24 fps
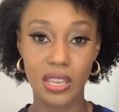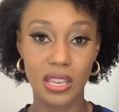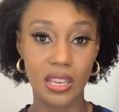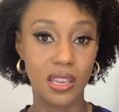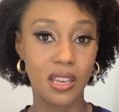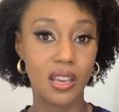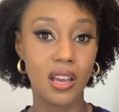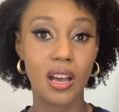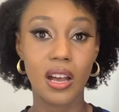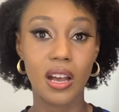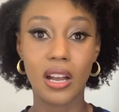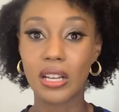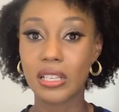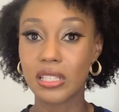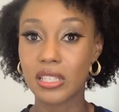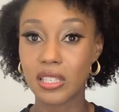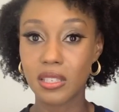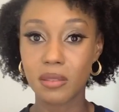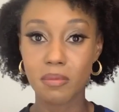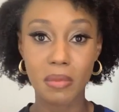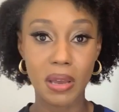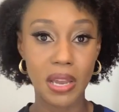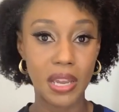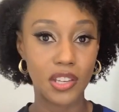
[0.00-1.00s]
It
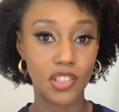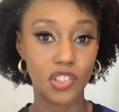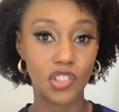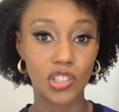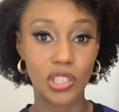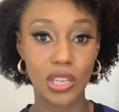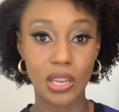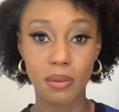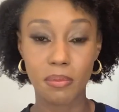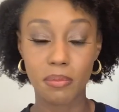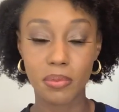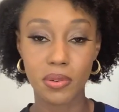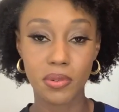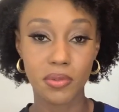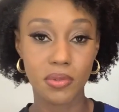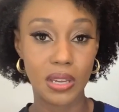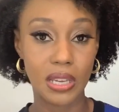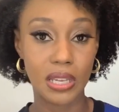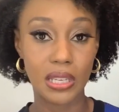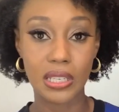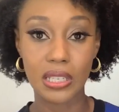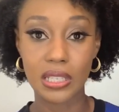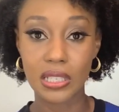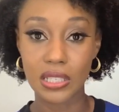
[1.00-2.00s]
cuts my shampoo
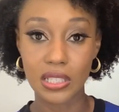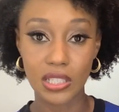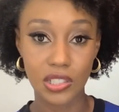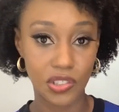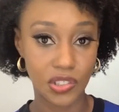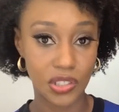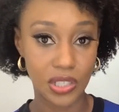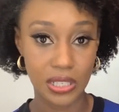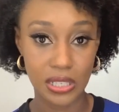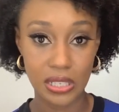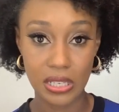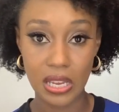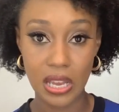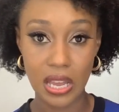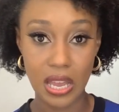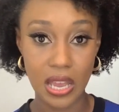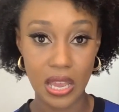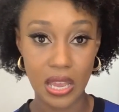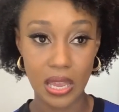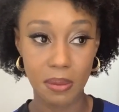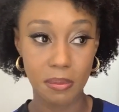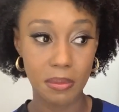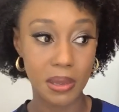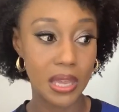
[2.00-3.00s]
and condition
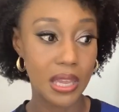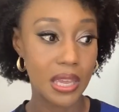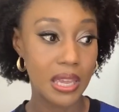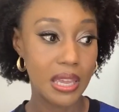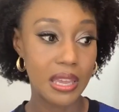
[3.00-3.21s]
time